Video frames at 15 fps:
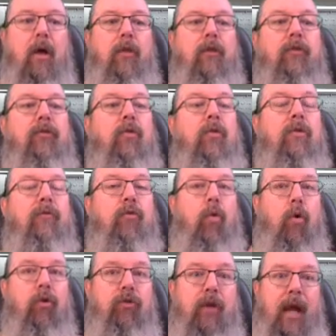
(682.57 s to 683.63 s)
The student, of
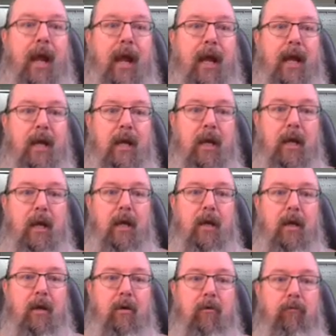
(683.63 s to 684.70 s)
course, can
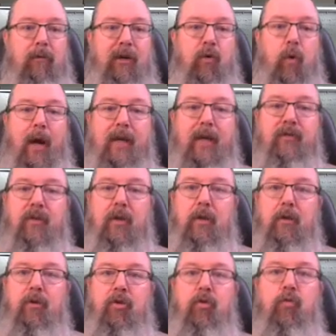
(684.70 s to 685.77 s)
request
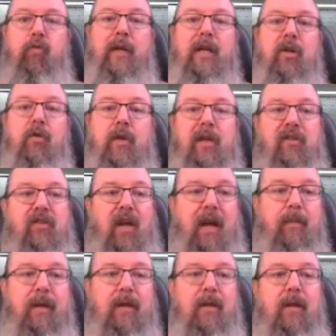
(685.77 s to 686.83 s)
to redo the
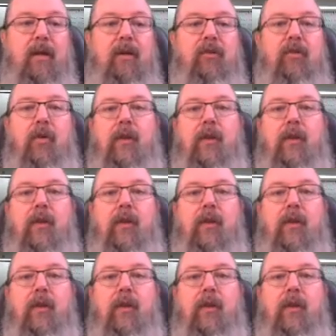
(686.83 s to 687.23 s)
assignment so